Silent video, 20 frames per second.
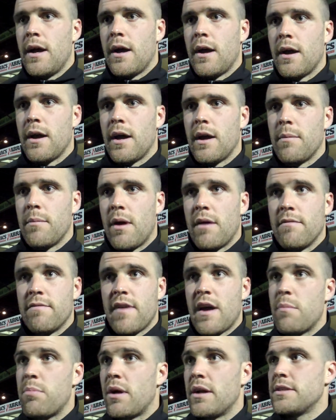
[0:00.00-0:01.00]
Um, and
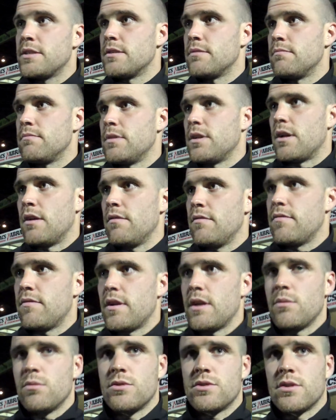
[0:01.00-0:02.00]
fair play to you know
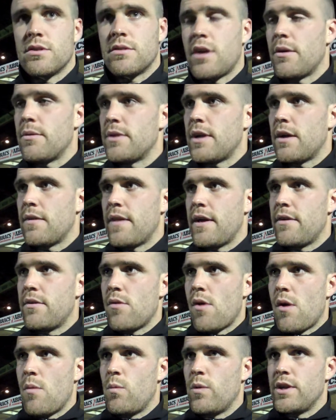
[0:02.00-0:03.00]
Fleetwood to going down there
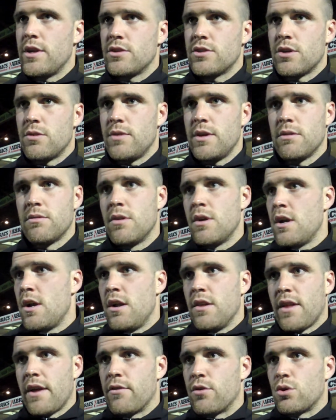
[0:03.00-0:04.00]
and winning 2 0
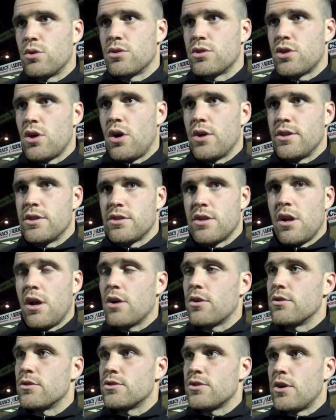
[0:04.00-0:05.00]
They're a good side. There's a
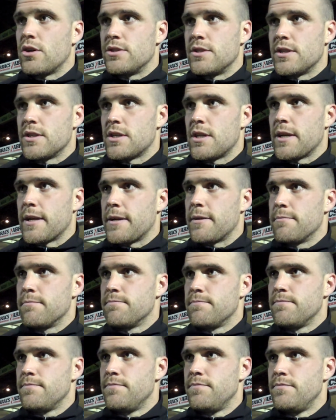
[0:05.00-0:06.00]
lot of good sides in this
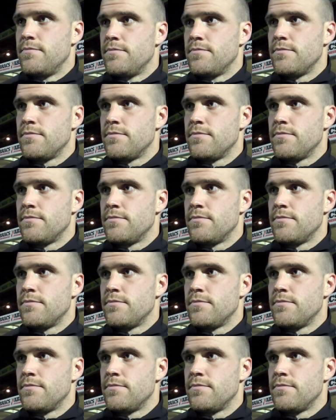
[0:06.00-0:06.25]
league.